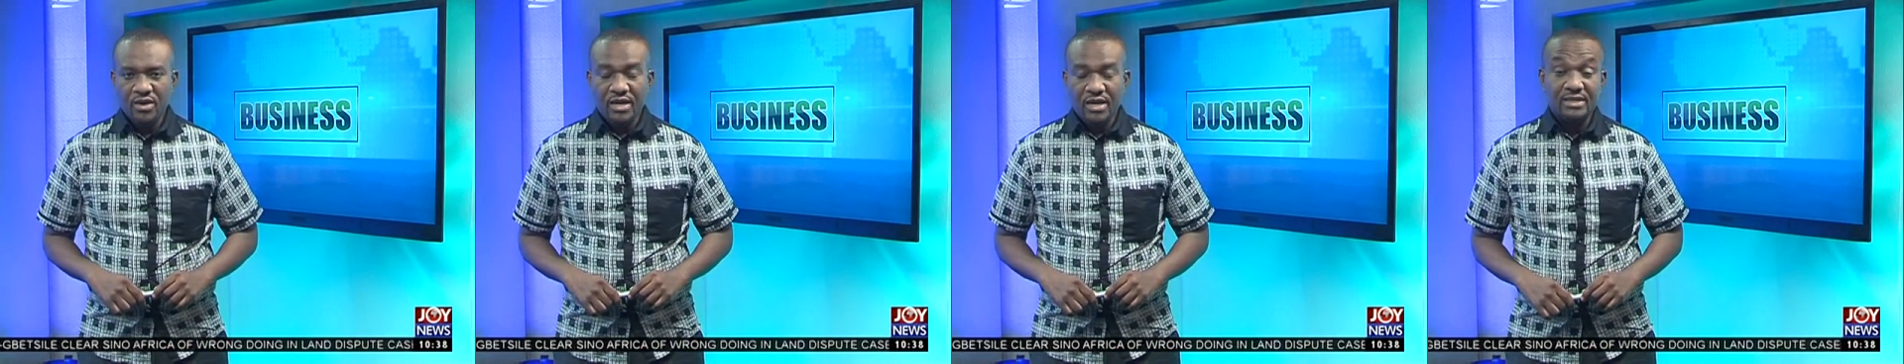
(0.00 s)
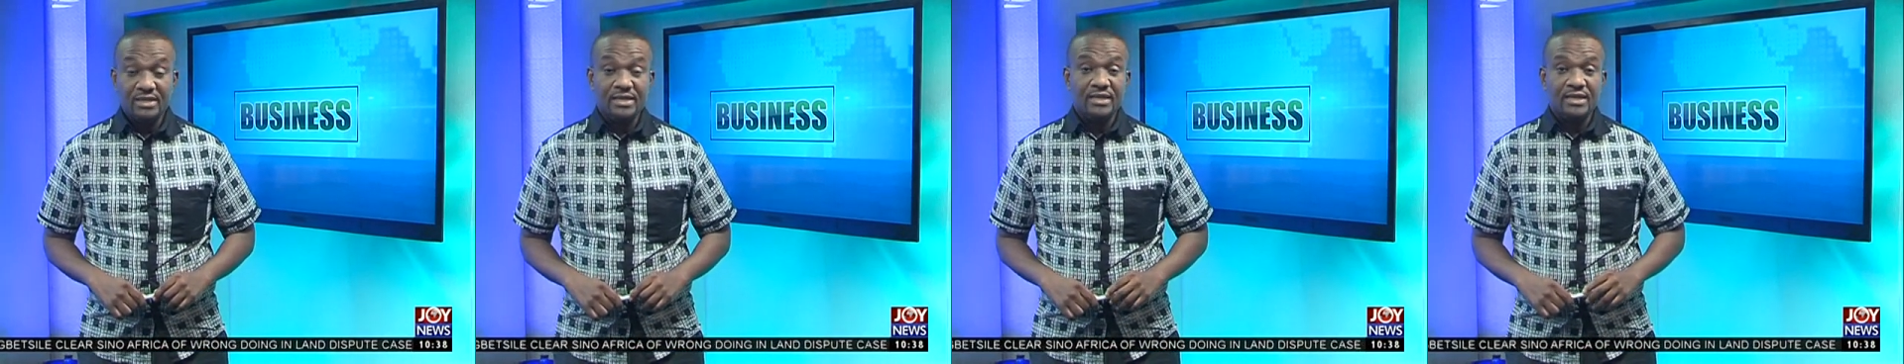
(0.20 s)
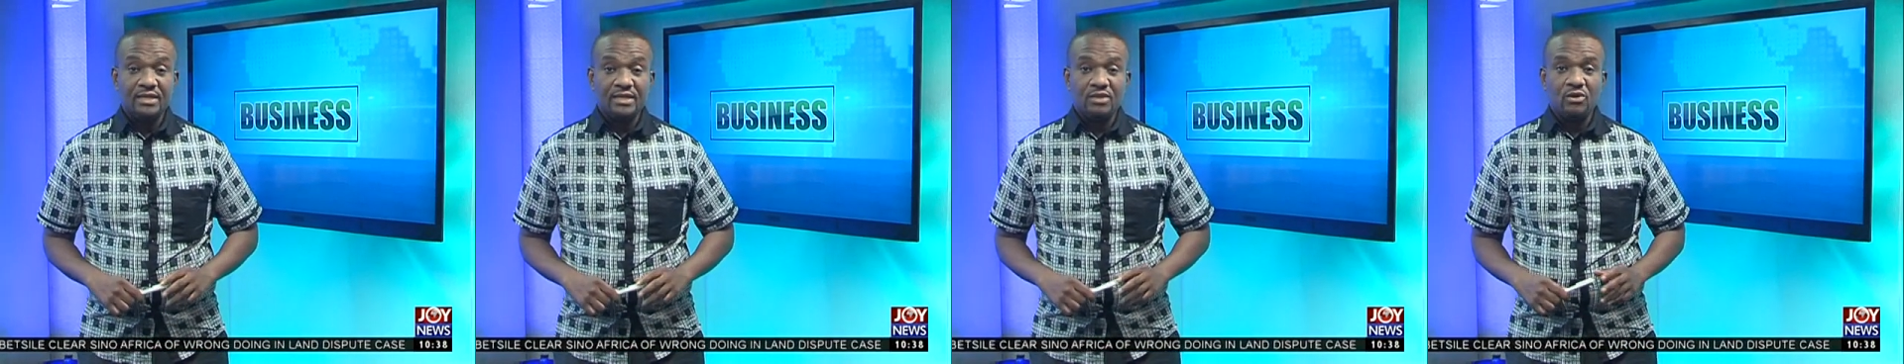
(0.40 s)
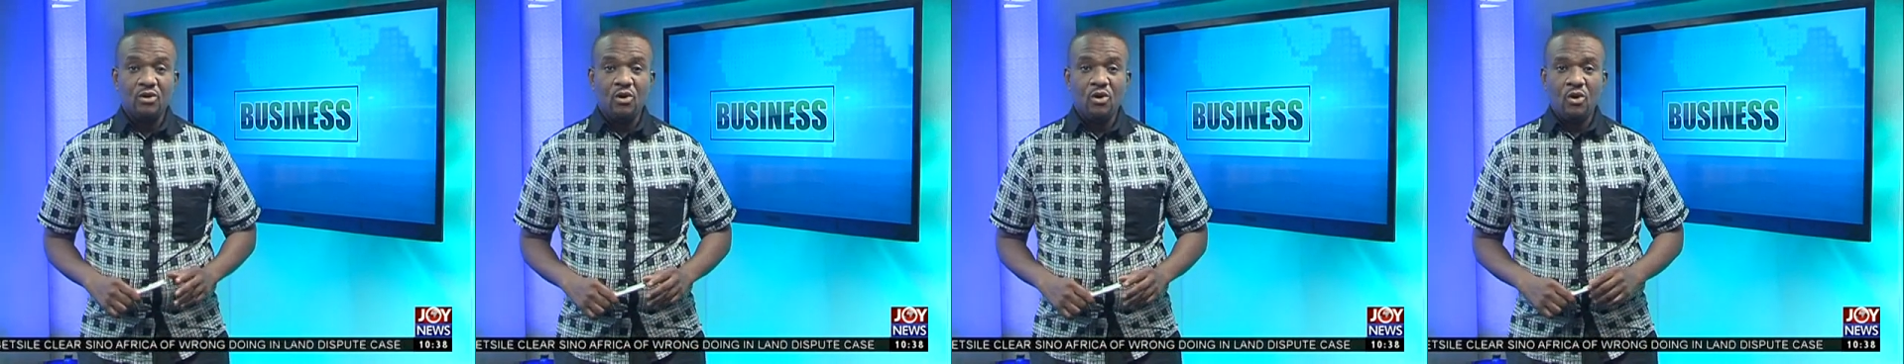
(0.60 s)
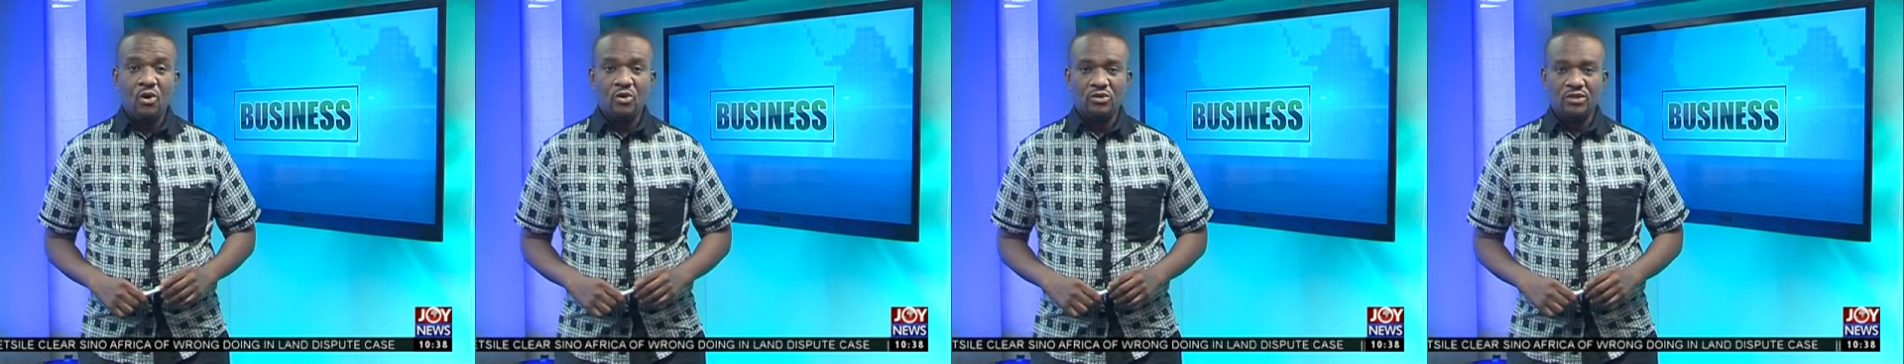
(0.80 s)
has
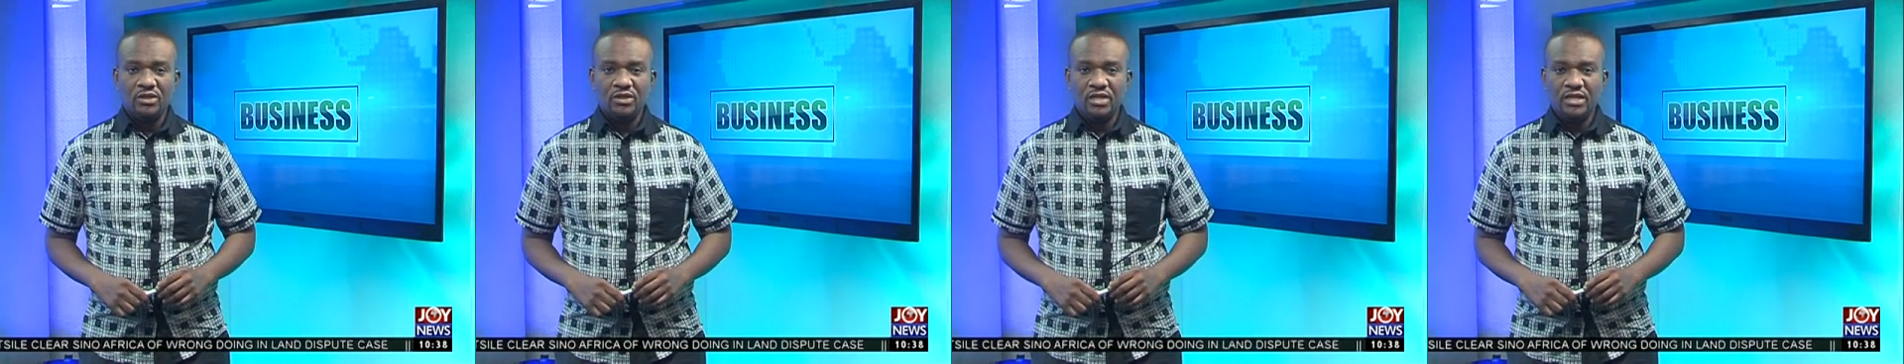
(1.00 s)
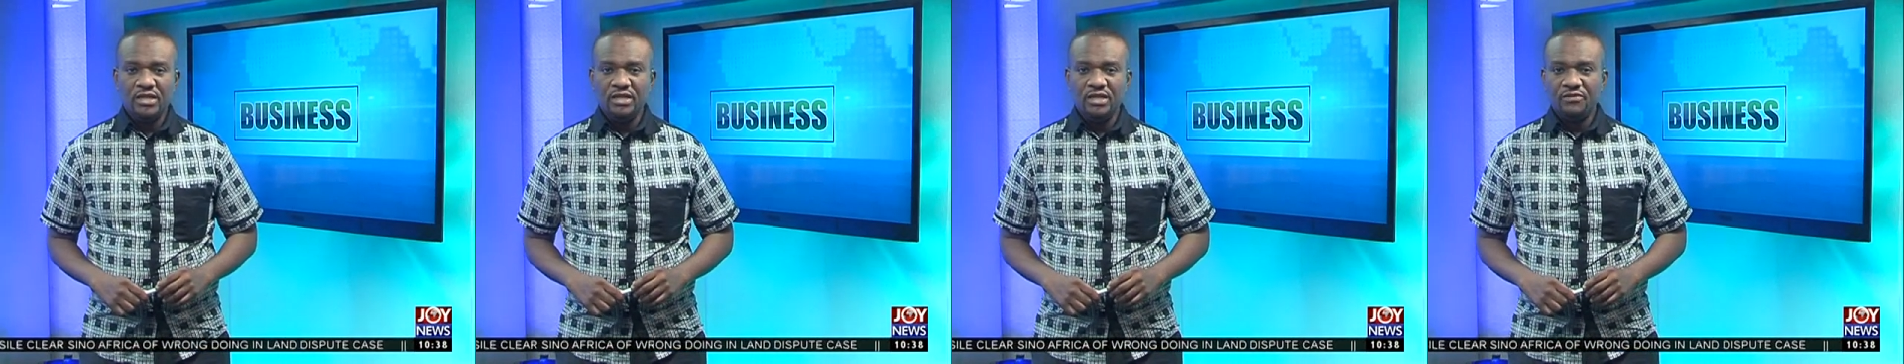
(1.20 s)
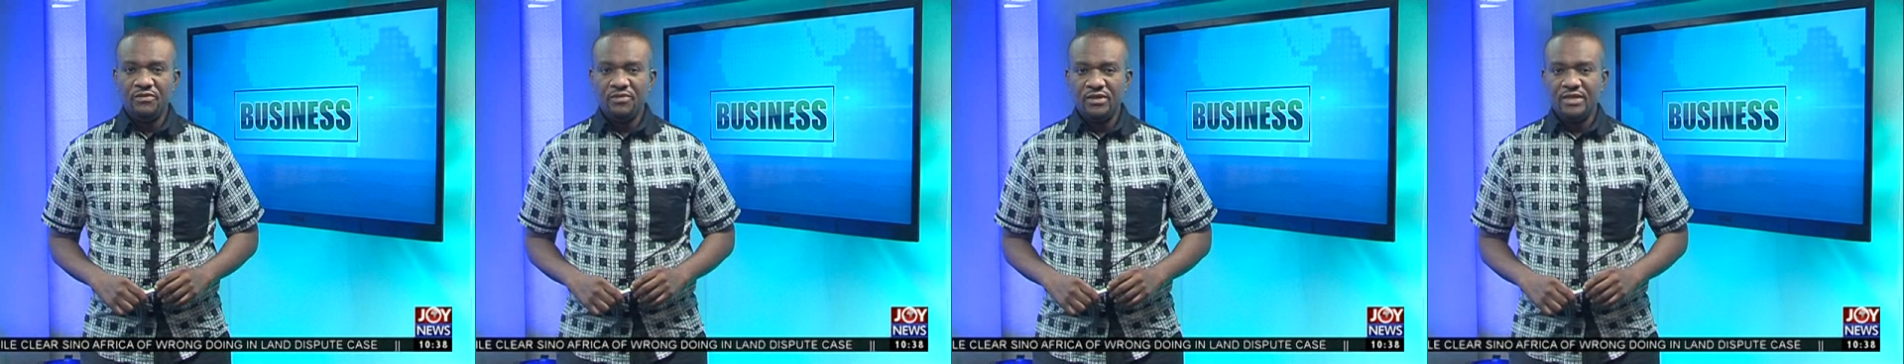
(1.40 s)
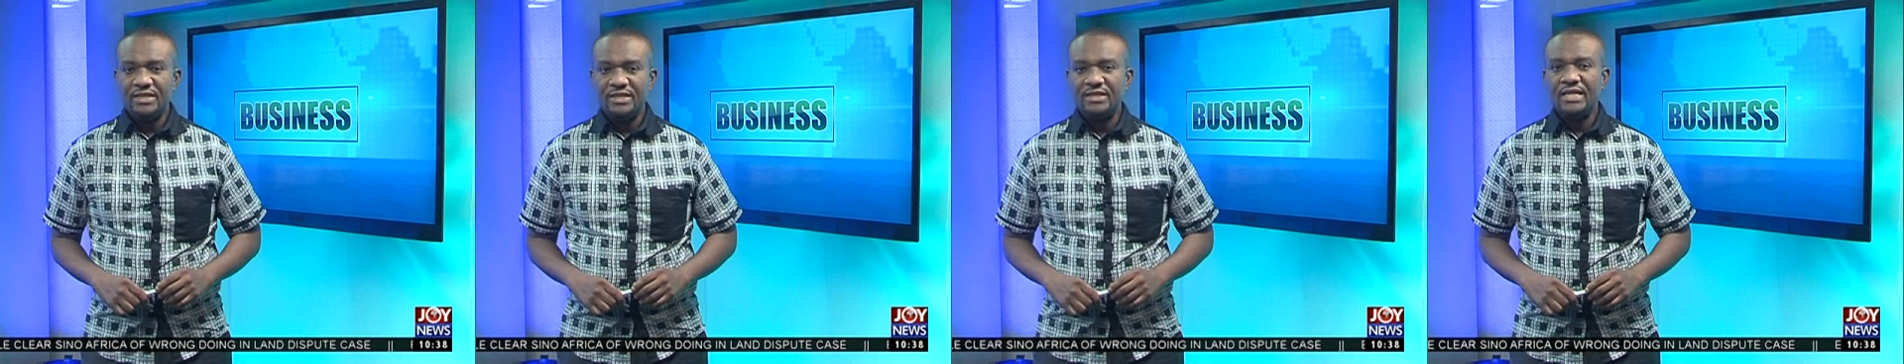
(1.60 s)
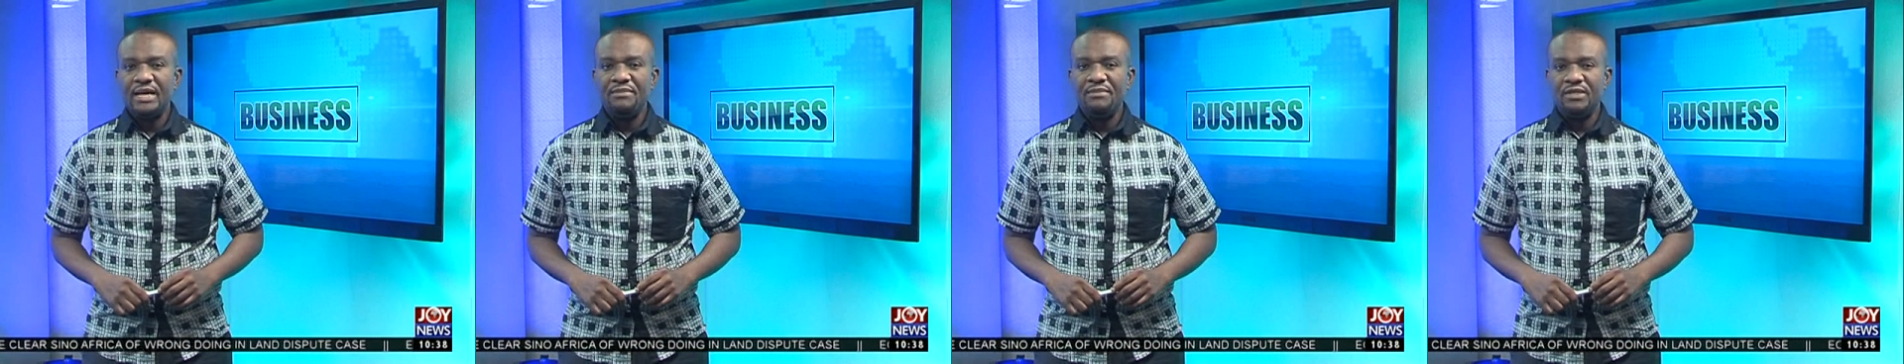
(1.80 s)
underscored the need for the
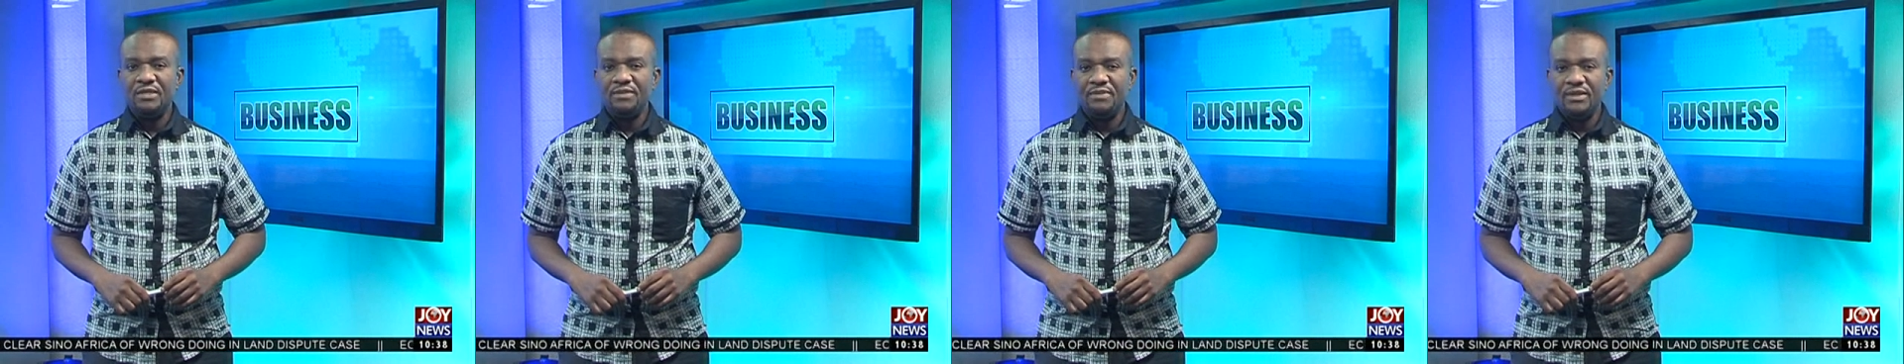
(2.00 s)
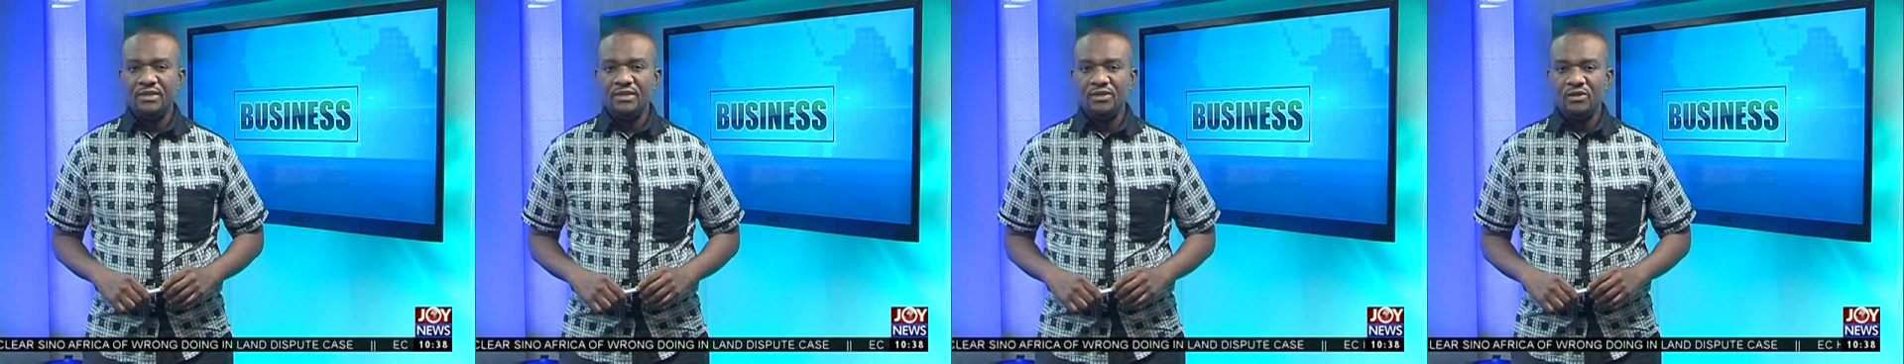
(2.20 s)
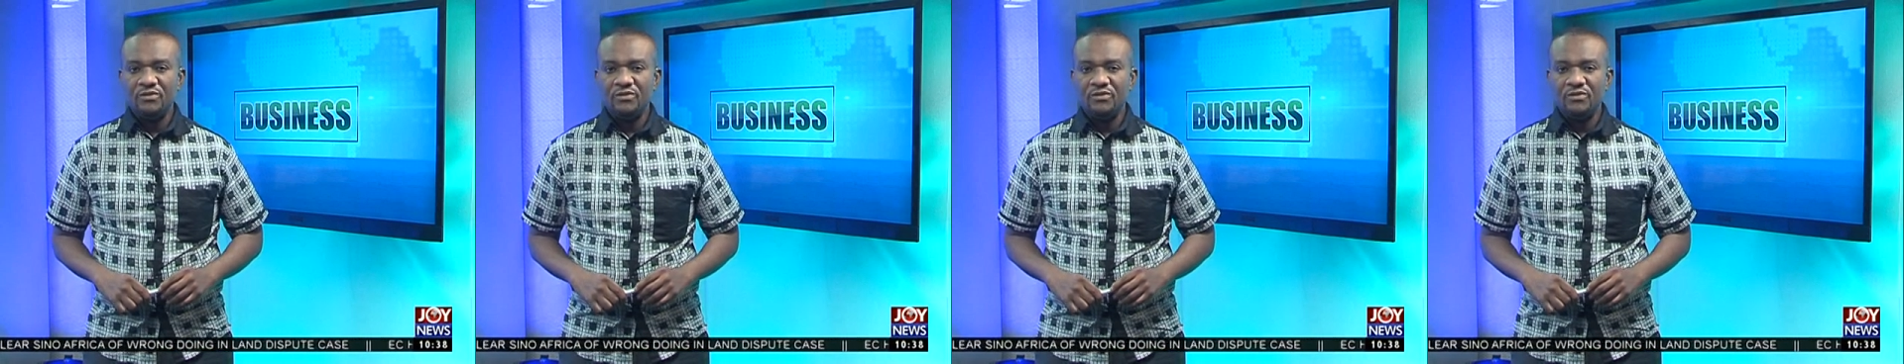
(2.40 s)
establishment